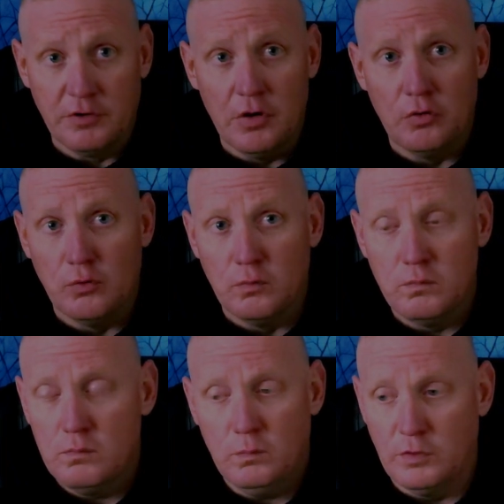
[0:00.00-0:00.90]
no
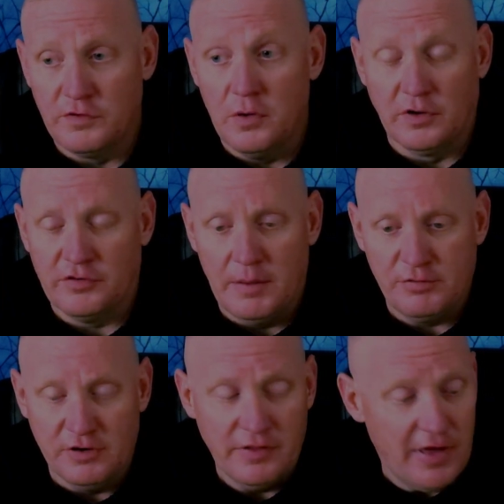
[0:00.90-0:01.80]

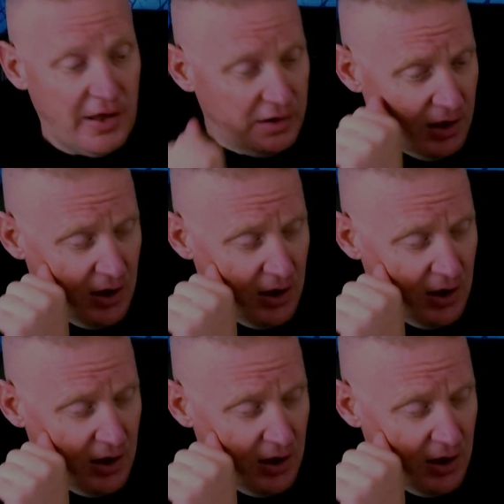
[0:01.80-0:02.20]
exception to that.